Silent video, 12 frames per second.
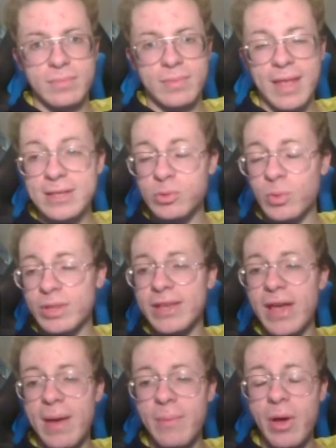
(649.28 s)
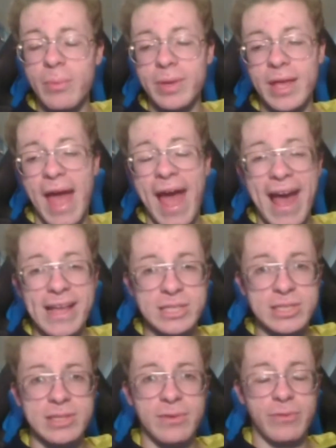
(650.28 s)
That's what the MLB
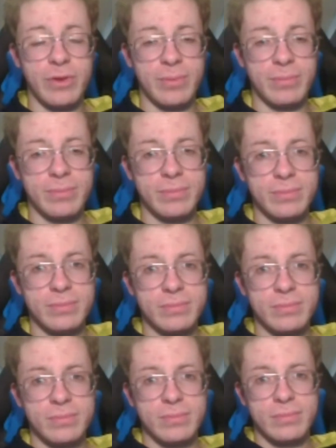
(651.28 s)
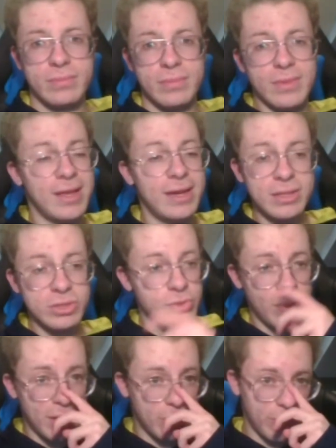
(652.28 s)
asked of him. He didn't
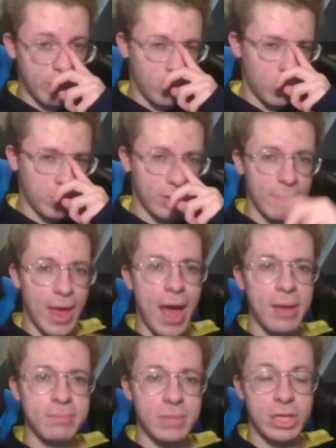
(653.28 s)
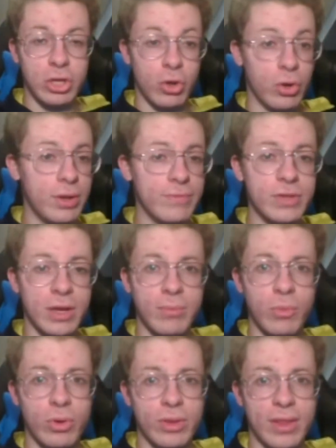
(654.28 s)
do anything more than that. He could have done
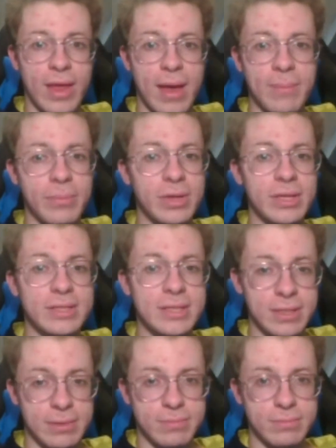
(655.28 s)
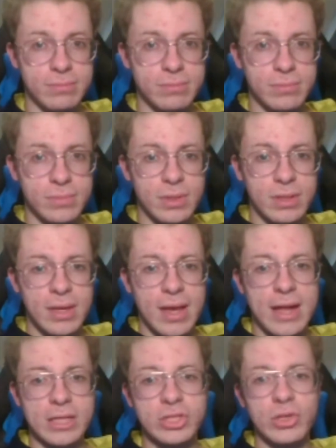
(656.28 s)
more than that, but he didn't.
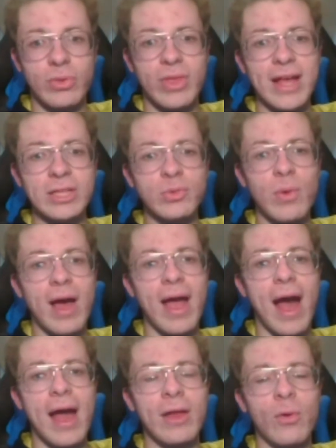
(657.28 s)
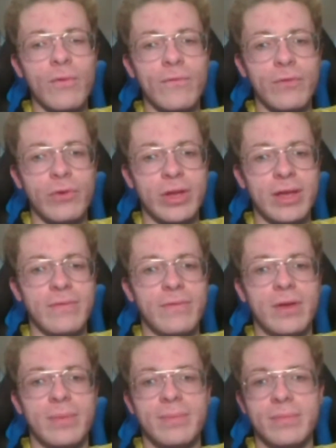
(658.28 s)
And so that's why I don't forgive
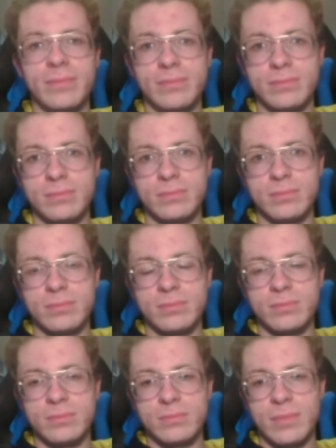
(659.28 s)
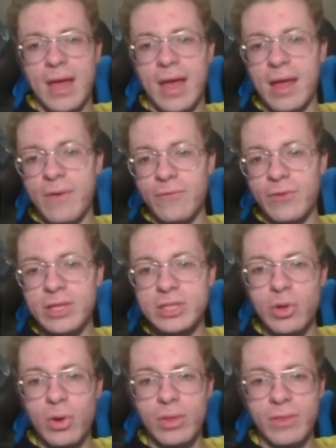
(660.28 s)
him. And if he's
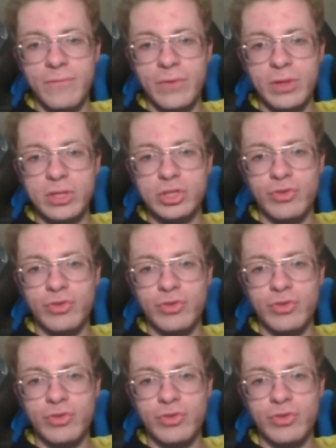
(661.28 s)
on the Phillies